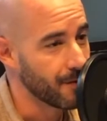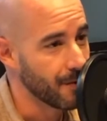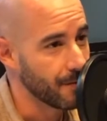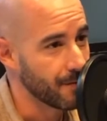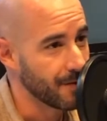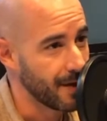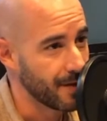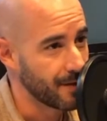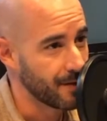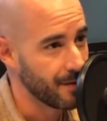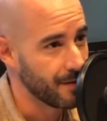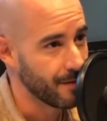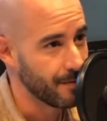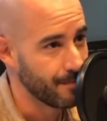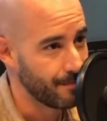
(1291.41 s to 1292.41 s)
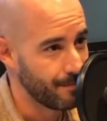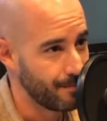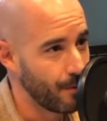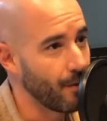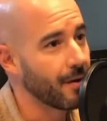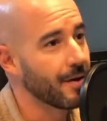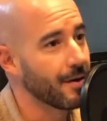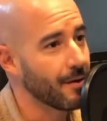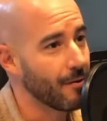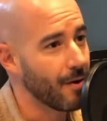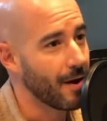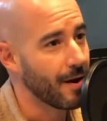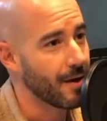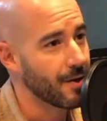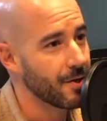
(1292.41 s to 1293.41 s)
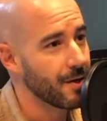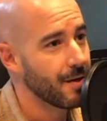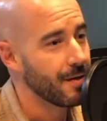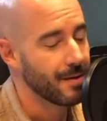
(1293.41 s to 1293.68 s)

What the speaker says: that was next to the parking garage,